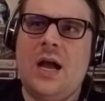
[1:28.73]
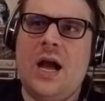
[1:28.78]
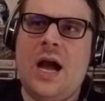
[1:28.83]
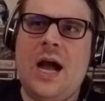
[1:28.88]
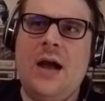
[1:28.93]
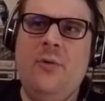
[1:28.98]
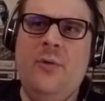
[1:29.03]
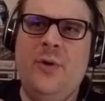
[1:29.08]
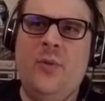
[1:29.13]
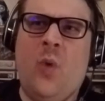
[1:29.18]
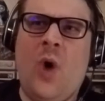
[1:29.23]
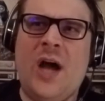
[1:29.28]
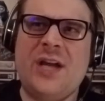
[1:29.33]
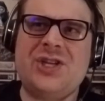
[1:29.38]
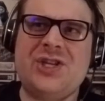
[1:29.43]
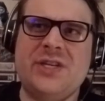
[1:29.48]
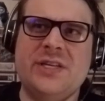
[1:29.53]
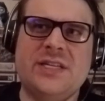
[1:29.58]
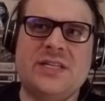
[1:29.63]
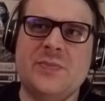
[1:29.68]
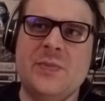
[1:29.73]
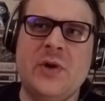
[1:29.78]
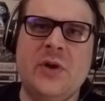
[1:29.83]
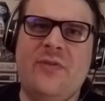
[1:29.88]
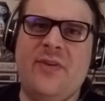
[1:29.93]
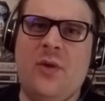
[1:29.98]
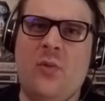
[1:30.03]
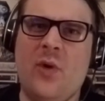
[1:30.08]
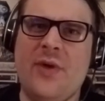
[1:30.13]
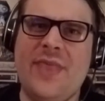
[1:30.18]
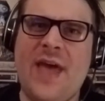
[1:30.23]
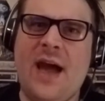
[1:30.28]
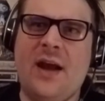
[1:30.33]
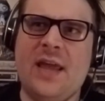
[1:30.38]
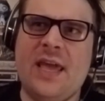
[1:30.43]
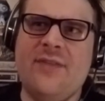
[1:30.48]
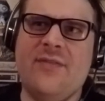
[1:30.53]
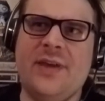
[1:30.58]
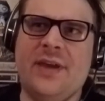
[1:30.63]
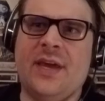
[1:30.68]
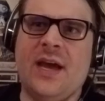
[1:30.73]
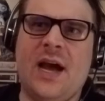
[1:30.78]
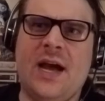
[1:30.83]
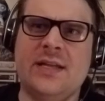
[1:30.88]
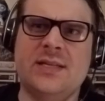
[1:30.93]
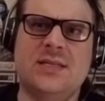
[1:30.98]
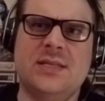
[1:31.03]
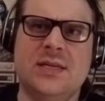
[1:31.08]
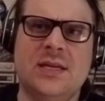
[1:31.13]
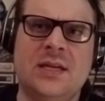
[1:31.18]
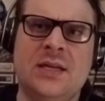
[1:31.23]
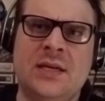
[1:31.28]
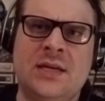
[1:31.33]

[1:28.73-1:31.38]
I would watch this movie without even Godzilla.